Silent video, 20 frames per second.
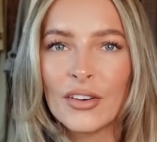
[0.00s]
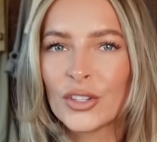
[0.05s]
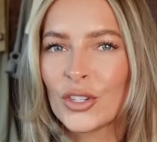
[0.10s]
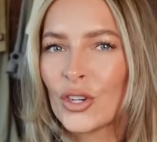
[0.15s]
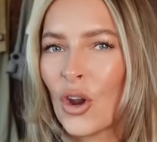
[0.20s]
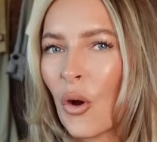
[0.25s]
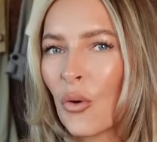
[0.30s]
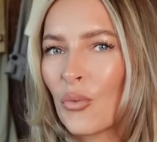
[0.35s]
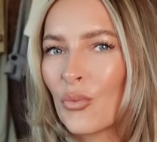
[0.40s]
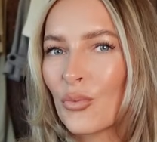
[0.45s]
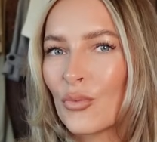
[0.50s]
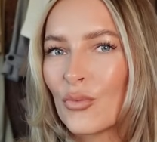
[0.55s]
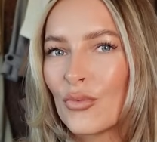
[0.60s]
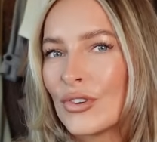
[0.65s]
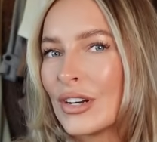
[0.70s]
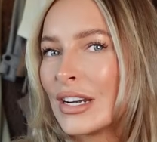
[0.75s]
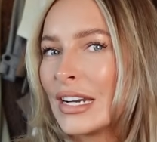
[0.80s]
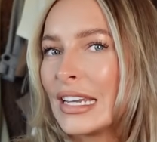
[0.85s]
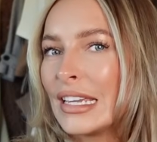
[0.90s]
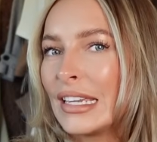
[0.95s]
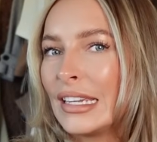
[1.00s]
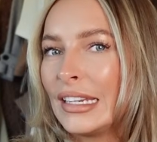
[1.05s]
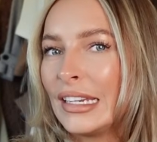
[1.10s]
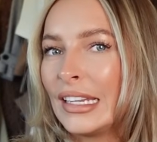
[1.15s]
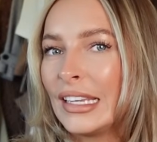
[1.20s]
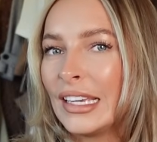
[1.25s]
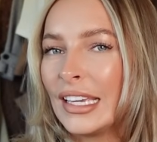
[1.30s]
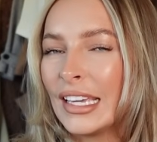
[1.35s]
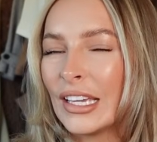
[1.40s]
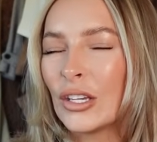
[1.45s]
It's not
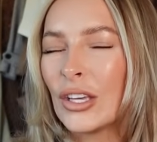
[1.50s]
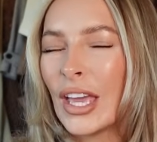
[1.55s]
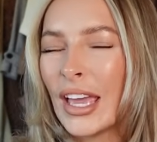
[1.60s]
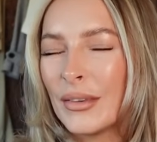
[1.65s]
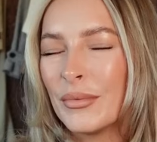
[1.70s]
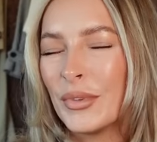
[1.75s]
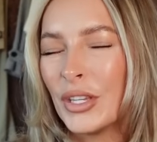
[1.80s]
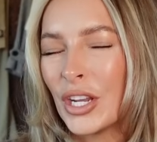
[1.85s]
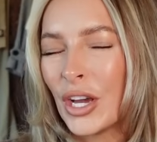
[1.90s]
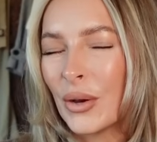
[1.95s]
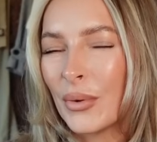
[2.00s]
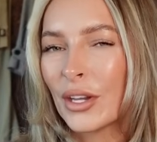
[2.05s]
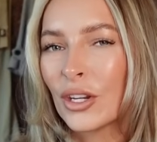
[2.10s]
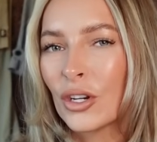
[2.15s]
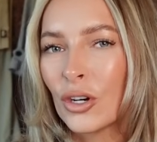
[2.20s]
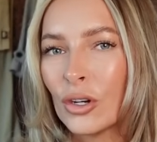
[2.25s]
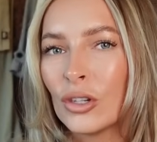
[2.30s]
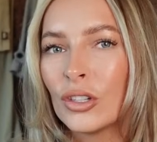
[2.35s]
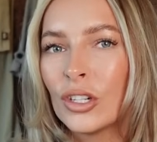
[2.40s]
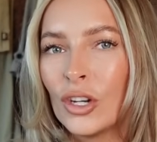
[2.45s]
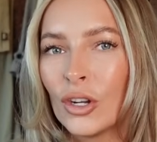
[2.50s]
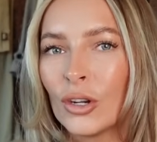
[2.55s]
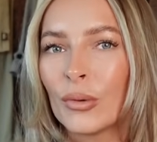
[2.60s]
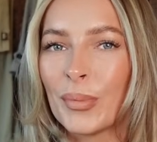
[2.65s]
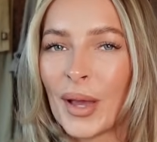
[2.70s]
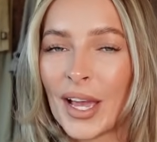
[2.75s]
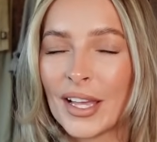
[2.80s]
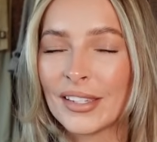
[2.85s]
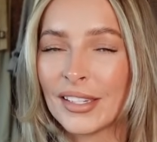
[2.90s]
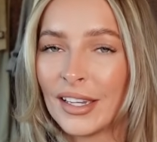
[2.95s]
really, it could look
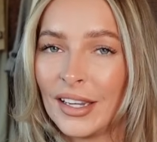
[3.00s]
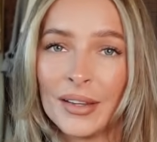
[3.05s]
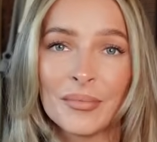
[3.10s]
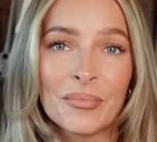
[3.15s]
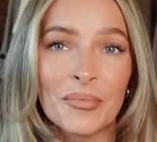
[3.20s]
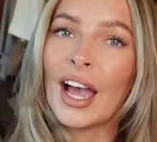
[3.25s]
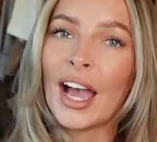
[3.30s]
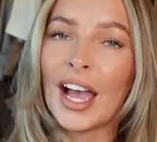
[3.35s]
better.